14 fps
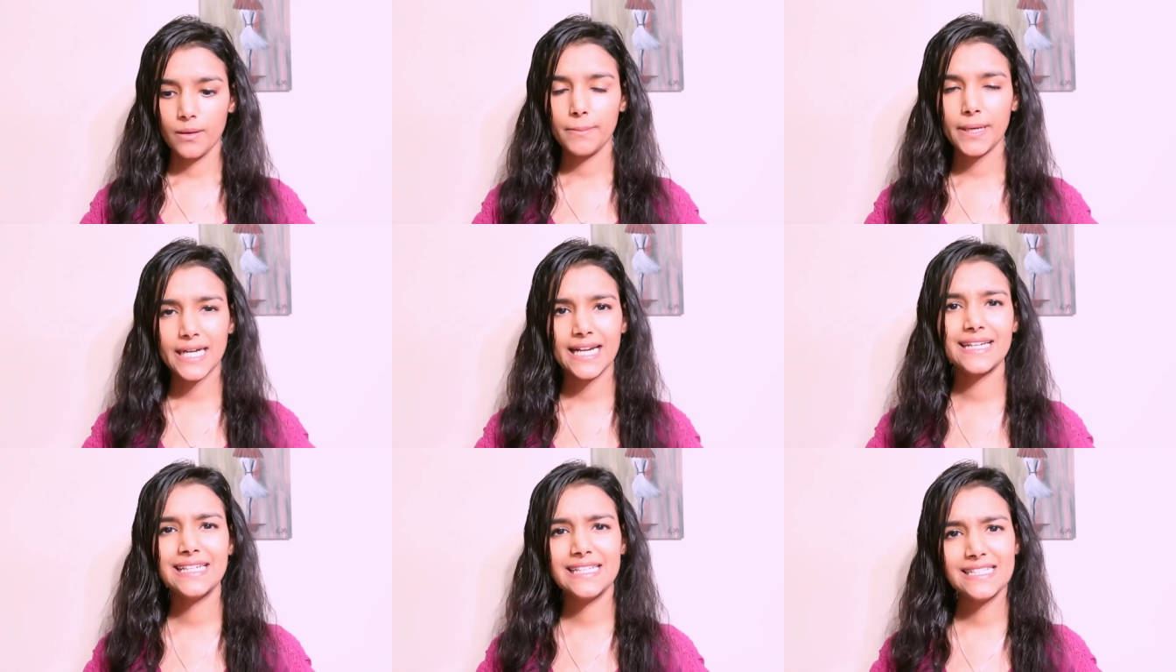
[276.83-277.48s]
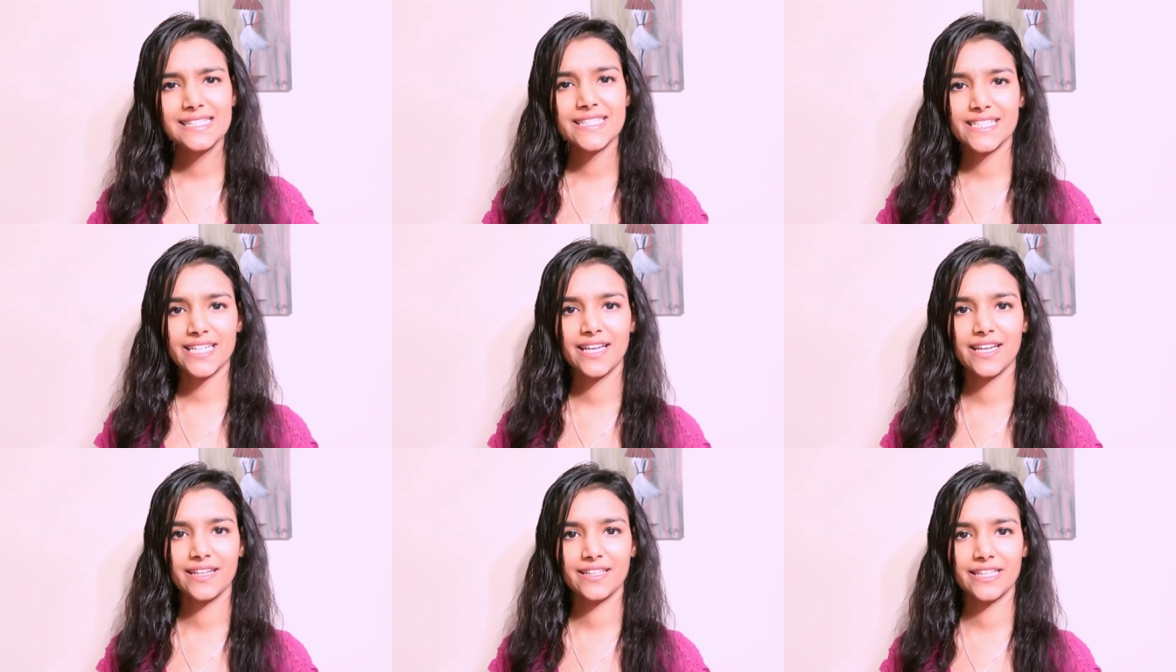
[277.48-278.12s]
but at least
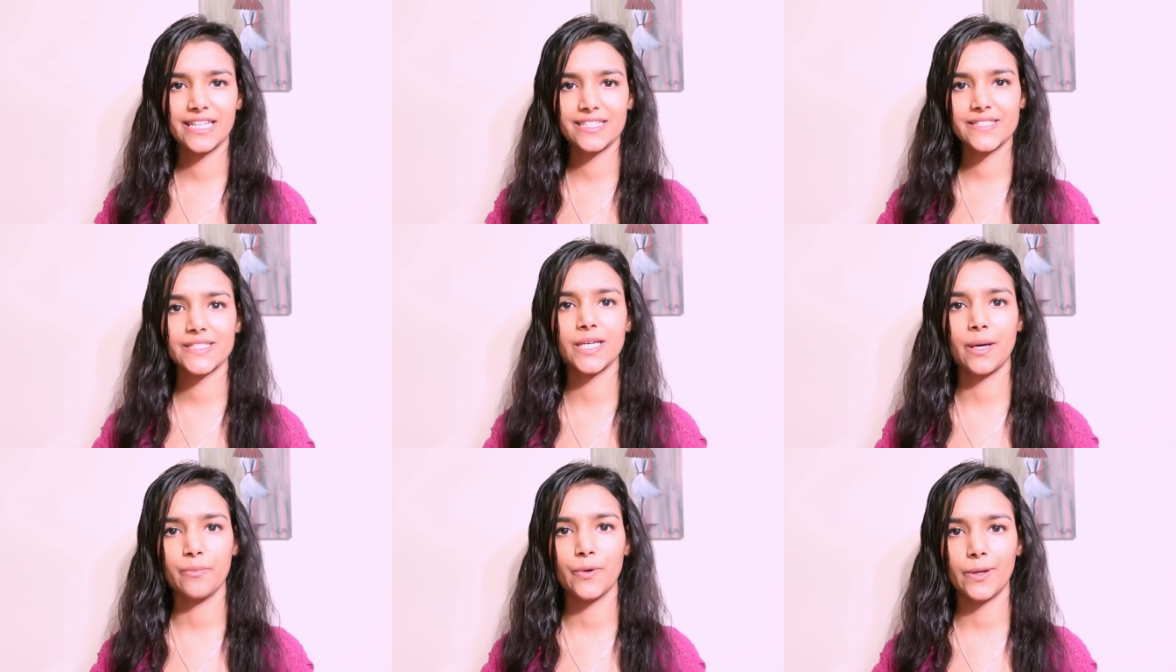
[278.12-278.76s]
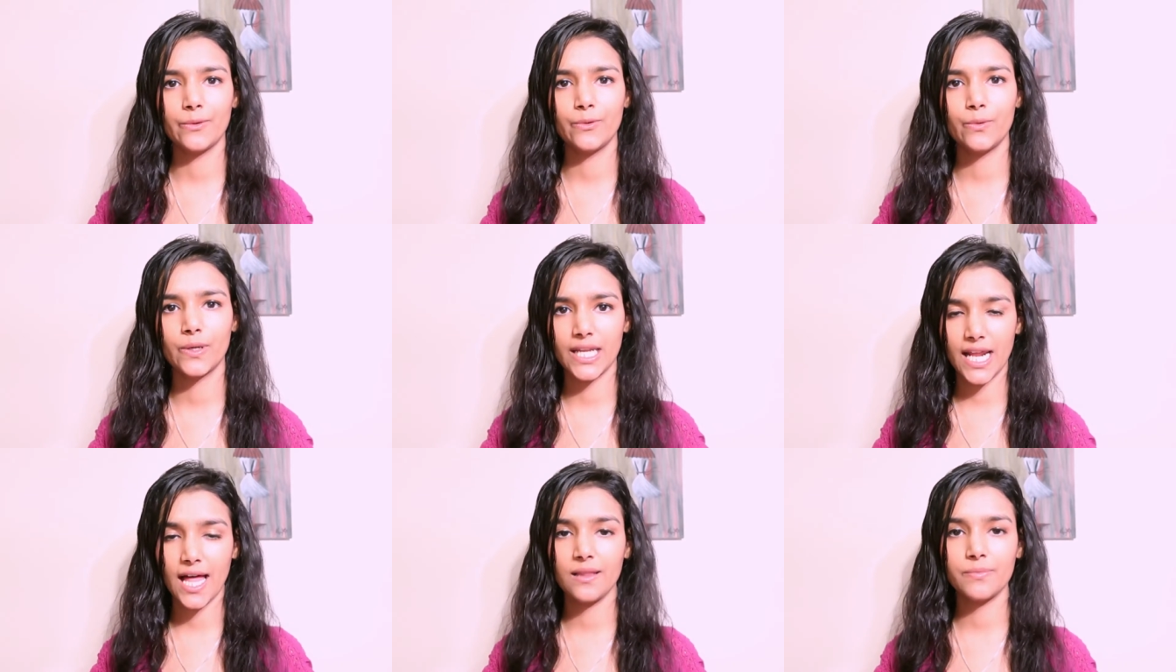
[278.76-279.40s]
there's someone who
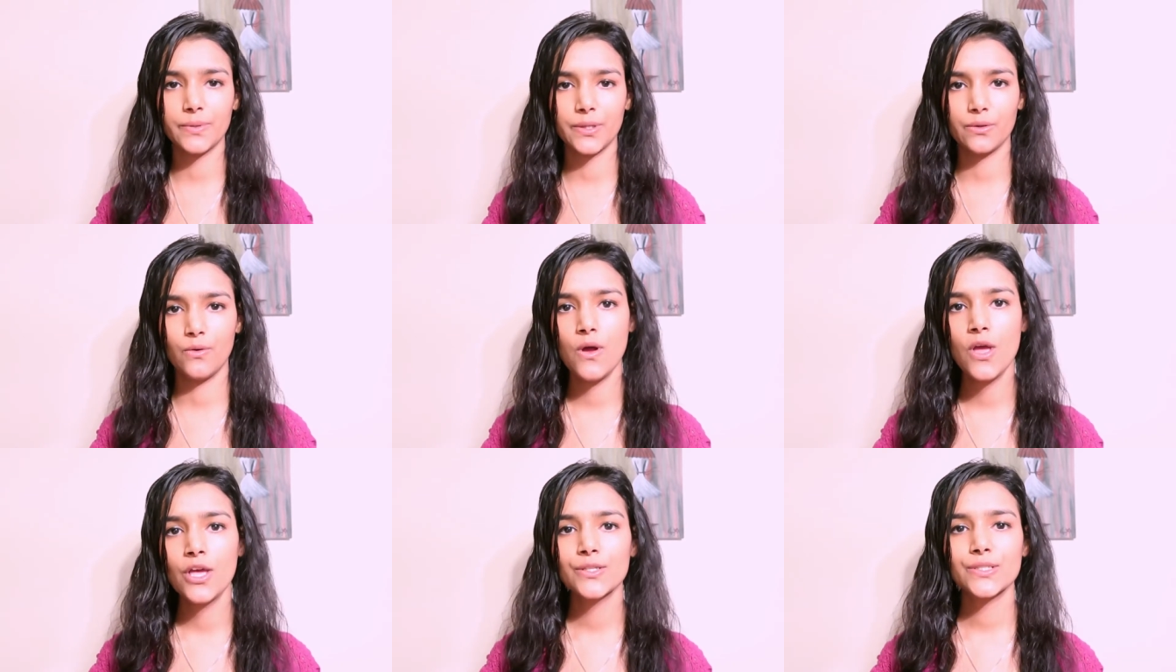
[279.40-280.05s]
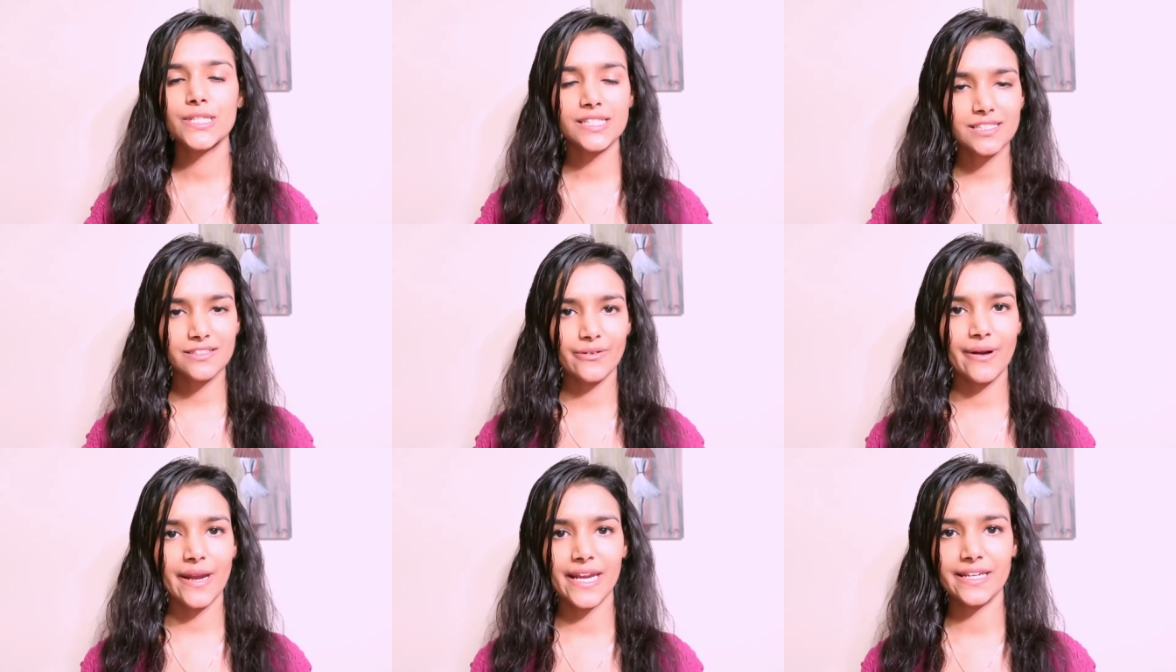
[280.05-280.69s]
can help you so that's
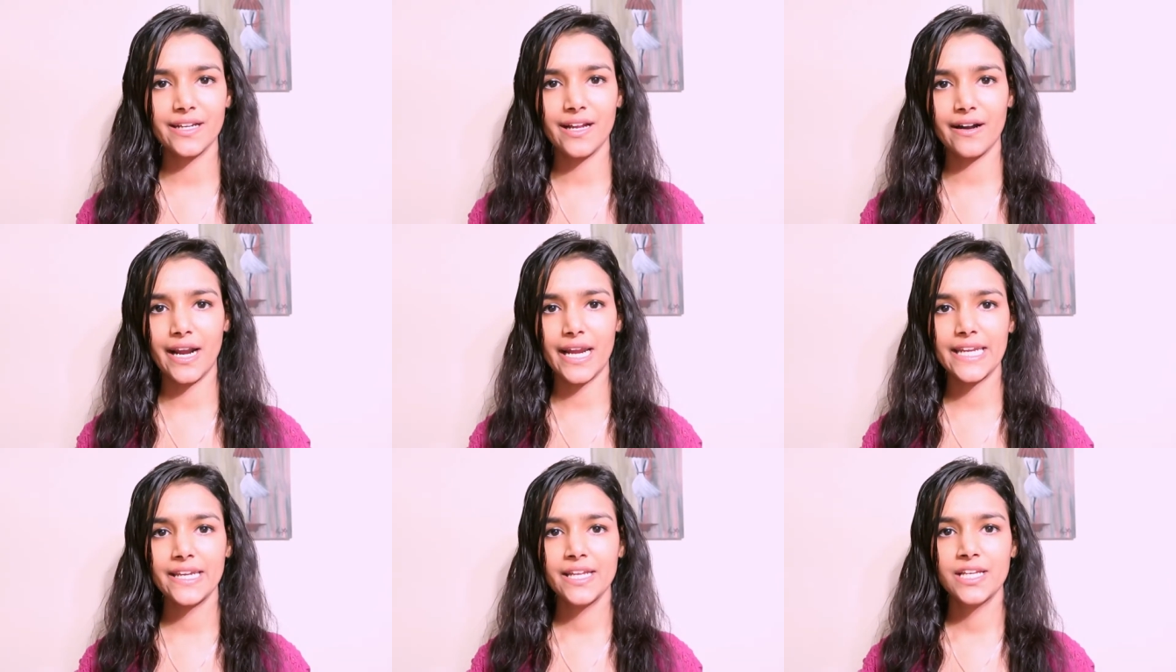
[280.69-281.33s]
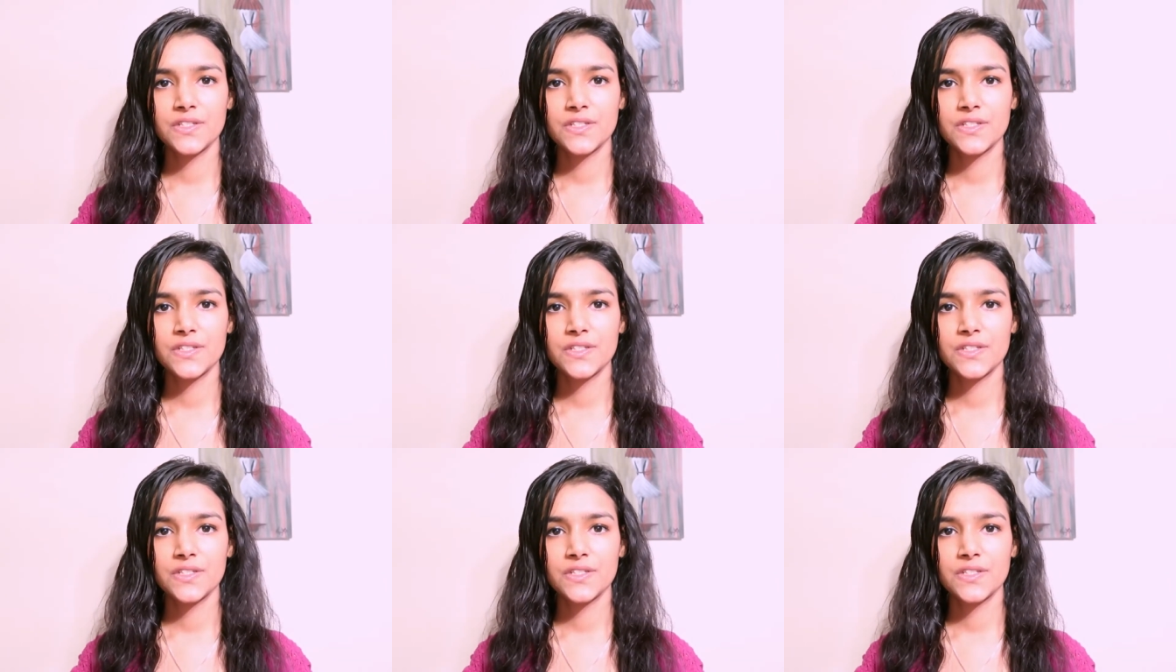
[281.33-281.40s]
great all right